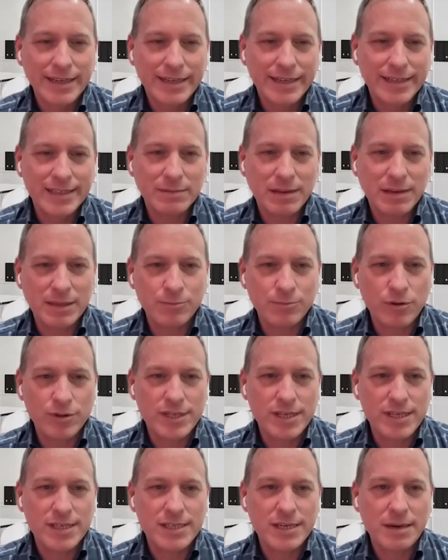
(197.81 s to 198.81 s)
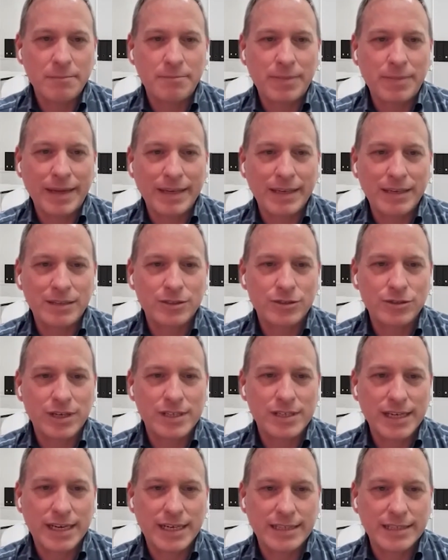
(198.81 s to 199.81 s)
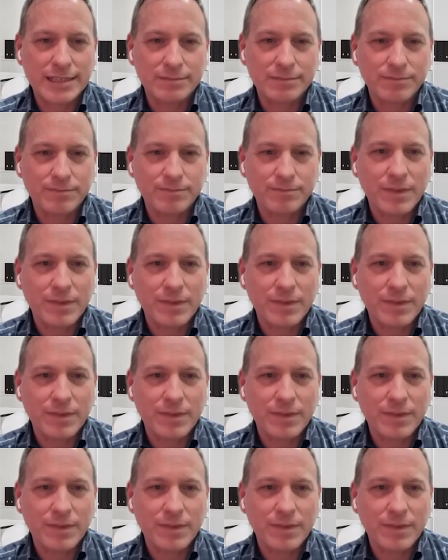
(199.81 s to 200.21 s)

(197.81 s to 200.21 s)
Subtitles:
is about the process bank transaction.